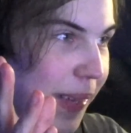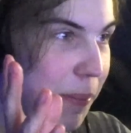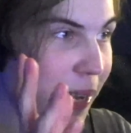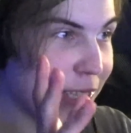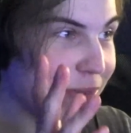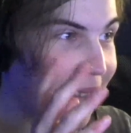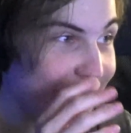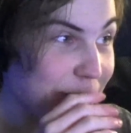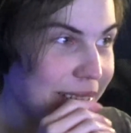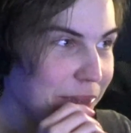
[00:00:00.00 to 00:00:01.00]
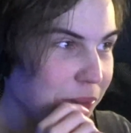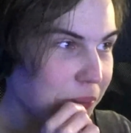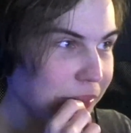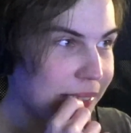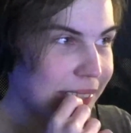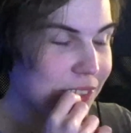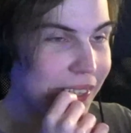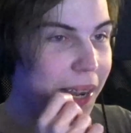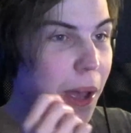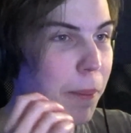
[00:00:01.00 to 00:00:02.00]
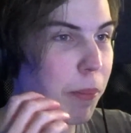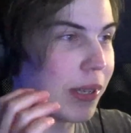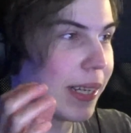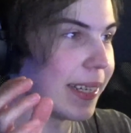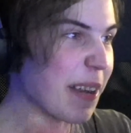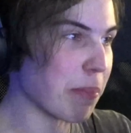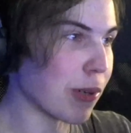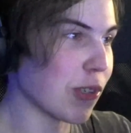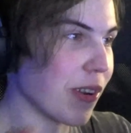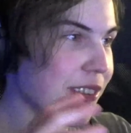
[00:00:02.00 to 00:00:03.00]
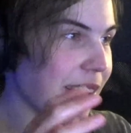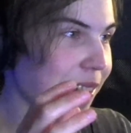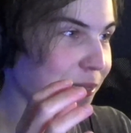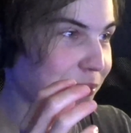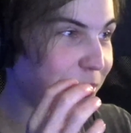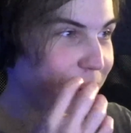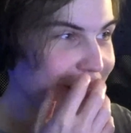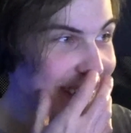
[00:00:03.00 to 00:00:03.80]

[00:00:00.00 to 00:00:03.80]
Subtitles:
Imagine if that's what a devil fruit is. It's just like putting a dead person inside of the fruit.